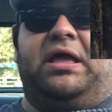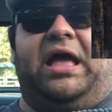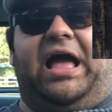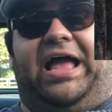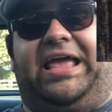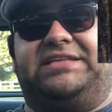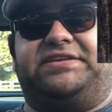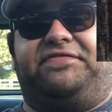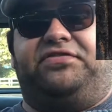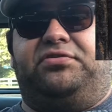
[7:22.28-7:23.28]
I guess
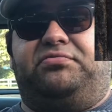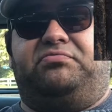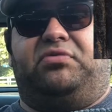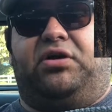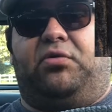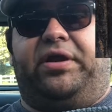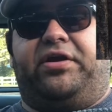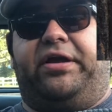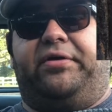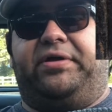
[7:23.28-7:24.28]
if you were a
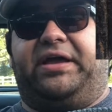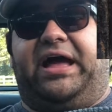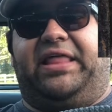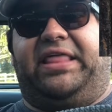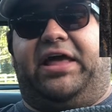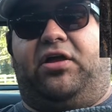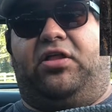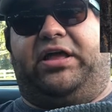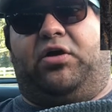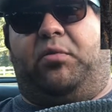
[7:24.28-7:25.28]
weirdo and got that all
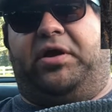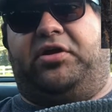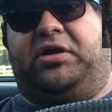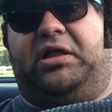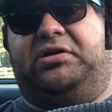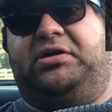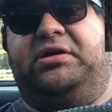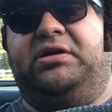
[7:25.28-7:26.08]
like a weird color